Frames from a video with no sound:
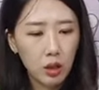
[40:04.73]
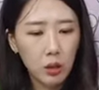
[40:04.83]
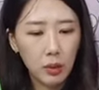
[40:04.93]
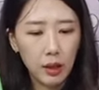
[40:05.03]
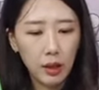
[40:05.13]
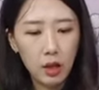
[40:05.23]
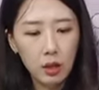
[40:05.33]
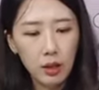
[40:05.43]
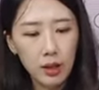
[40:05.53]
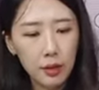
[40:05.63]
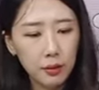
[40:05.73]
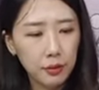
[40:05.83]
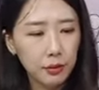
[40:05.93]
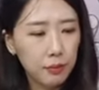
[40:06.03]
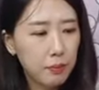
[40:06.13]
Okay, a lot of
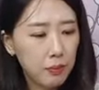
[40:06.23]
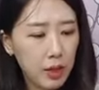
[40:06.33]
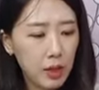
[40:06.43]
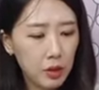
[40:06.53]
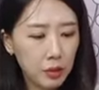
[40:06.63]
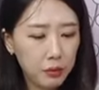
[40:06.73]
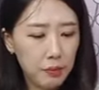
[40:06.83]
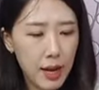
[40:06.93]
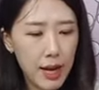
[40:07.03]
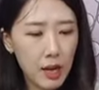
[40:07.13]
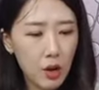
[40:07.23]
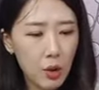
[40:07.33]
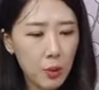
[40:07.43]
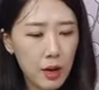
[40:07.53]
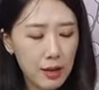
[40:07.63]
taste of my
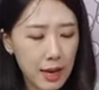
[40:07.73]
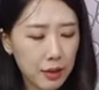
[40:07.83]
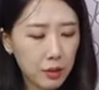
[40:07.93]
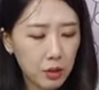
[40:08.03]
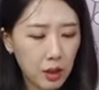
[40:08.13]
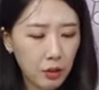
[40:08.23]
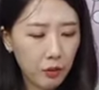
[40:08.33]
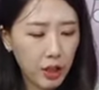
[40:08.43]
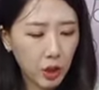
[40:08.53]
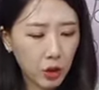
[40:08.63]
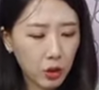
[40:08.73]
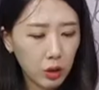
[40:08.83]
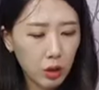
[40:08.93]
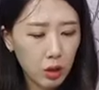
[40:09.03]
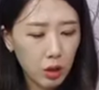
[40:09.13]
own nails and finger.